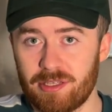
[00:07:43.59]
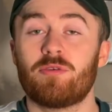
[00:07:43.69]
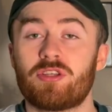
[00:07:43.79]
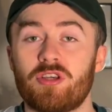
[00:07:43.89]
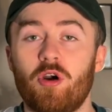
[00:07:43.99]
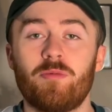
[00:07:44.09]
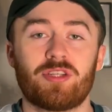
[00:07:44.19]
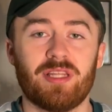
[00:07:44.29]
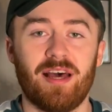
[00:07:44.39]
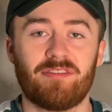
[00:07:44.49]
There was so
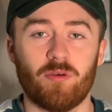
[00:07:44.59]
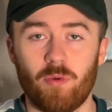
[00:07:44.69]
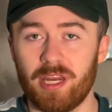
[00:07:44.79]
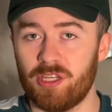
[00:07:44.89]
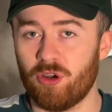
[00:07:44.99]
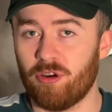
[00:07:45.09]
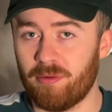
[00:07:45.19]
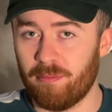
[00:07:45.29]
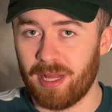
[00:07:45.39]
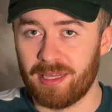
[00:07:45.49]
much laughter when he
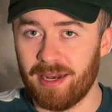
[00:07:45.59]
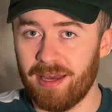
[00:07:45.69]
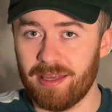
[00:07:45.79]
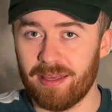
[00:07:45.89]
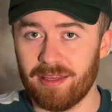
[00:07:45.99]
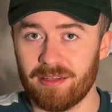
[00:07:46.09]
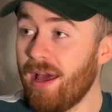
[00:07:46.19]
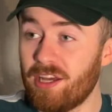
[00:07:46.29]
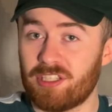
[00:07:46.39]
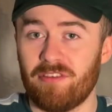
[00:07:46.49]
joined Man United.
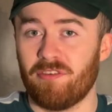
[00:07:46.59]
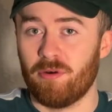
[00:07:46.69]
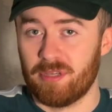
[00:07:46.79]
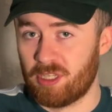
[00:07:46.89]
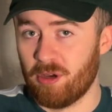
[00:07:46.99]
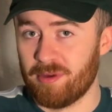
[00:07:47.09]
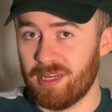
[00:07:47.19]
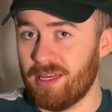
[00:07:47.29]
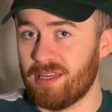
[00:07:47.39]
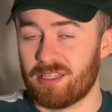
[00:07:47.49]
I actually thought he was
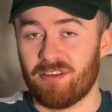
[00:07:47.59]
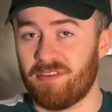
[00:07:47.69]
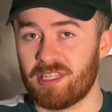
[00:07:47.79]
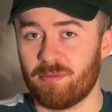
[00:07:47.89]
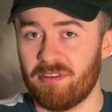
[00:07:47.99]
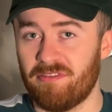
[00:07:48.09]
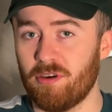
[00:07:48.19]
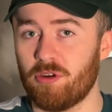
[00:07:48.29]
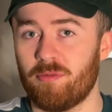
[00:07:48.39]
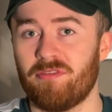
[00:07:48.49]
coming as a defensive
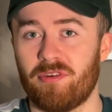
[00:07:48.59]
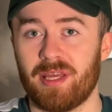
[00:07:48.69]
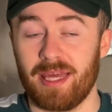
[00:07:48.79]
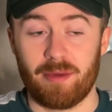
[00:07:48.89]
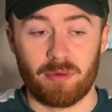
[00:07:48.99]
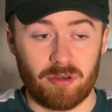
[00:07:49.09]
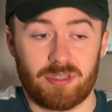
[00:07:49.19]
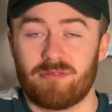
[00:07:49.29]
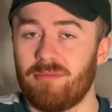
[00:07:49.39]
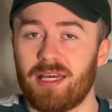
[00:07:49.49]
midfielder before he came,
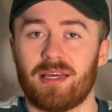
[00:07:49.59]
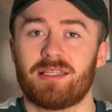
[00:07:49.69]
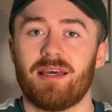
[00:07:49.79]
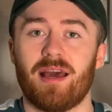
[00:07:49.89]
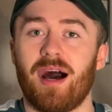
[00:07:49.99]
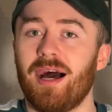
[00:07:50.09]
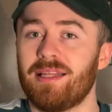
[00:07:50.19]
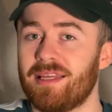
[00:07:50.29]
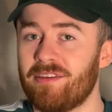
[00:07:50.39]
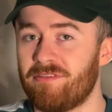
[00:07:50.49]
because like I say, I
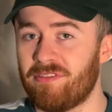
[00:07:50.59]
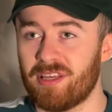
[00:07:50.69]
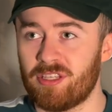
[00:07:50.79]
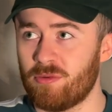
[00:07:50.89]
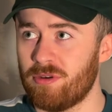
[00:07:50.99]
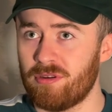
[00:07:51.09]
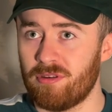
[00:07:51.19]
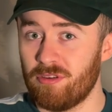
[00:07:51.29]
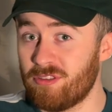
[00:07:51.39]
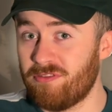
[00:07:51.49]
didn't think someone
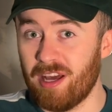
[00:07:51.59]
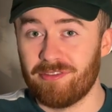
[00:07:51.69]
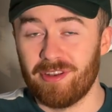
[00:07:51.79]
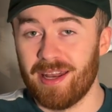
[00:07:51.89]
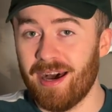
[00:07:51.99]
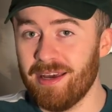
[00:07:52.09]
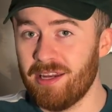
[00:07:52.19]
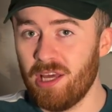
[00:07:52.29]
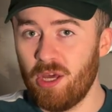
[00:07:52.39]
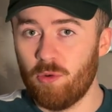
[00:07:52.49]
who's 5'9"
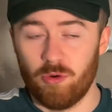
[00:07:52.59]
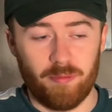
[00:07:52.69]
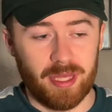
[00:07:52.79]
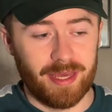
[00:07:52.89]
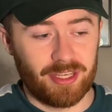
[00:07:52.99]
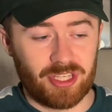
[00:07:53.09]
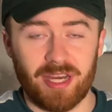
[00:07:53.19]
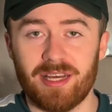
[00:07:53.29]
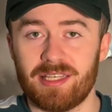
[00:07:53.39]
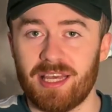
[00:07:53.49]
would be a
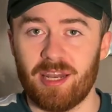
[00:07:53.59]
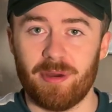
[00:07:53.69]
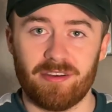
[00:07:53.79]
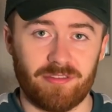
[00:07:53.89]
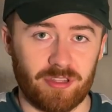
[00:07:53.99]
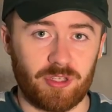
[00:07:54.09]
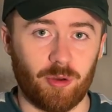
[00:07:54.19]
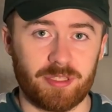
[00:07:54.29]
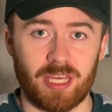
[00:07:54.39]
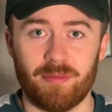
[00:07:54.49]
starting centre-back for a
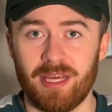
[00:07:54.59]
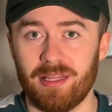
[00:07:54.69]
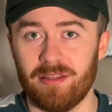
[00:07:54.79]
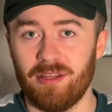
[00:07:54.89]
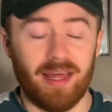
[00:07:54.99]
top team in England.